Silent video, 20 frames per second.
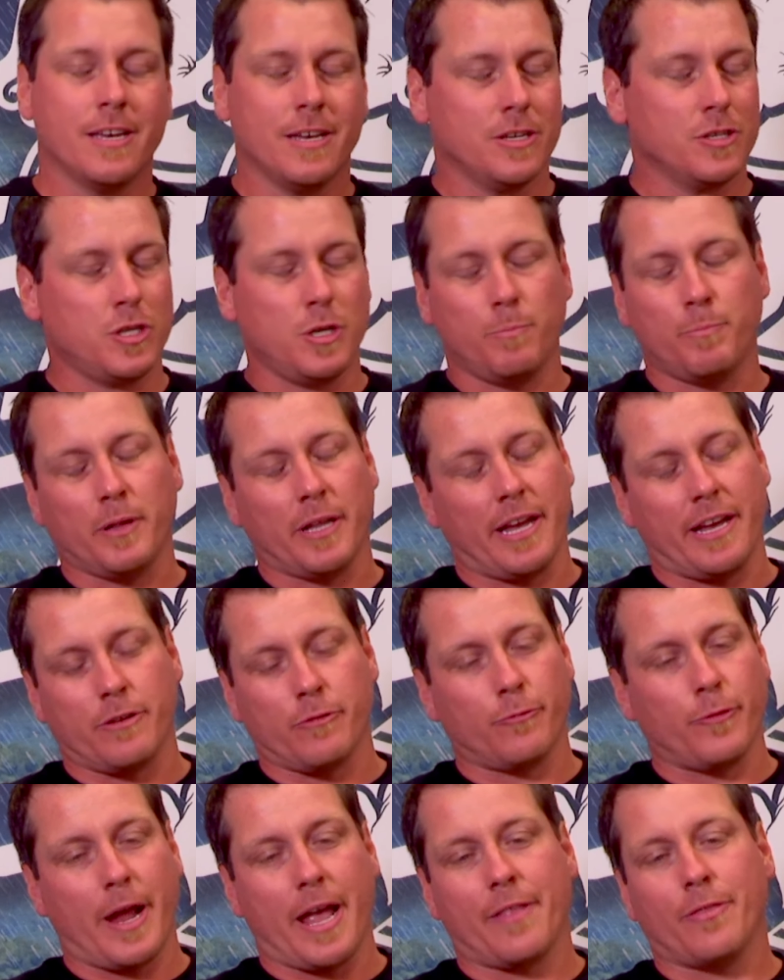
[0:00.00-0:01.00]
She planned
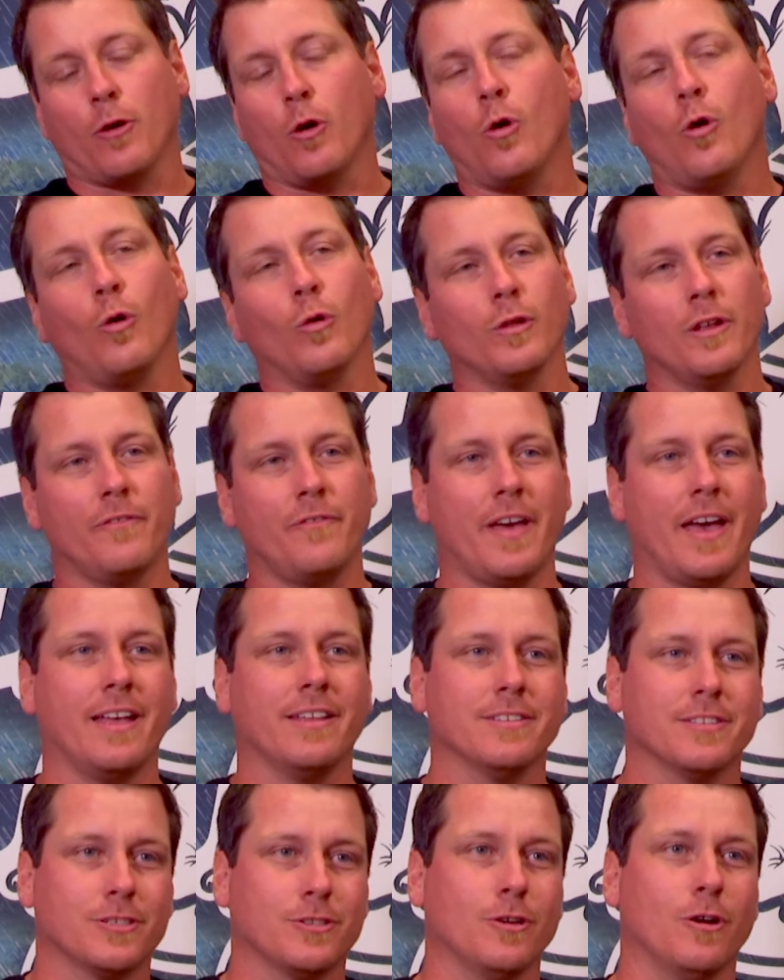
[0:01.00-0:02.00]
and ran the whole
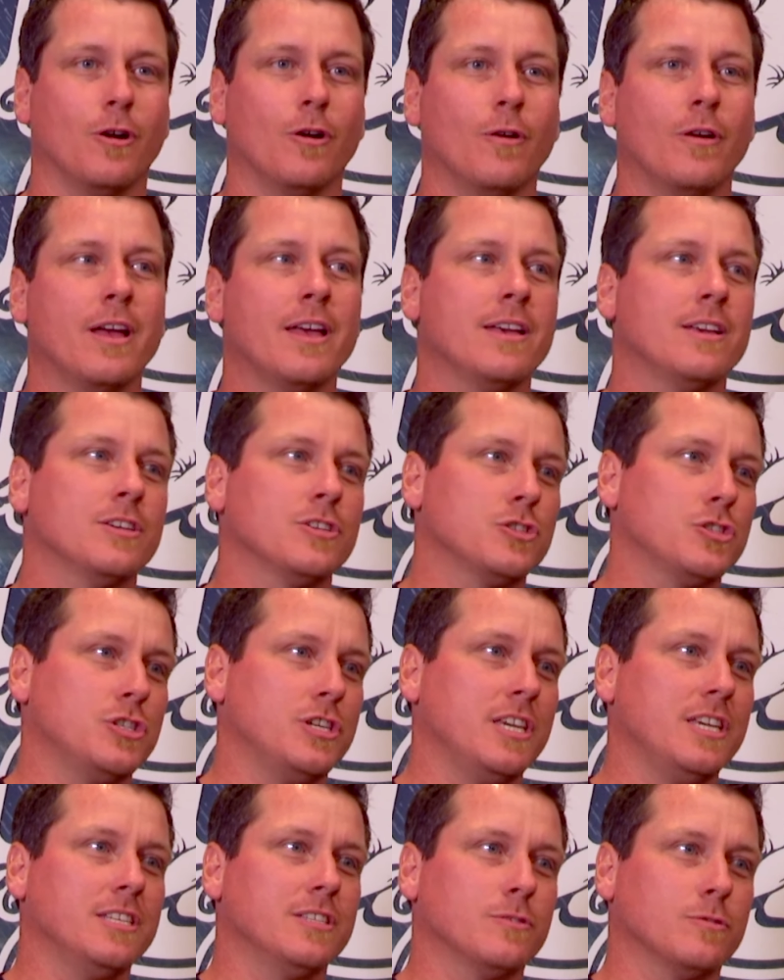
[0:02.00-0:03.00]
event, so
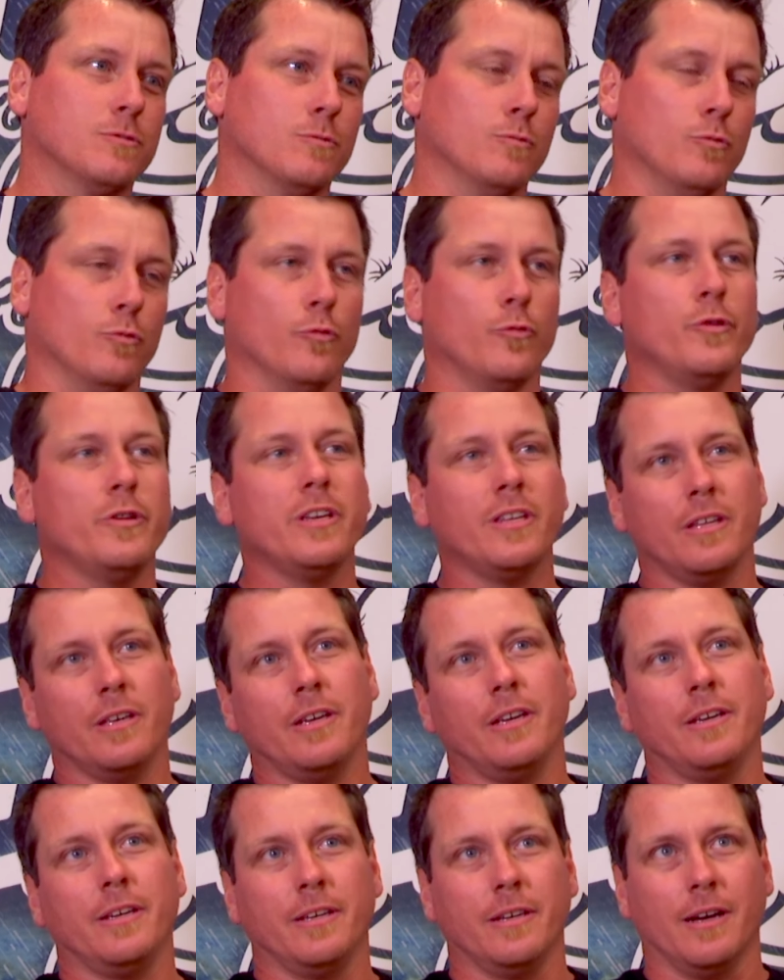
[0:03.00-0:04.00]
she's
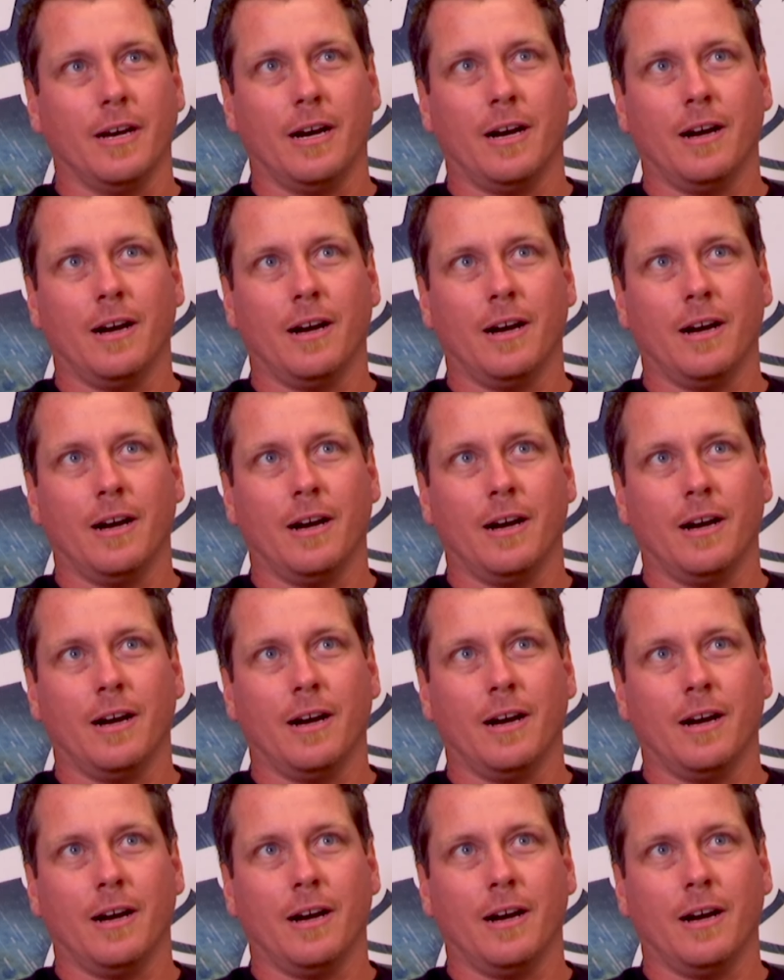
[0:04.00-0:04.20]
really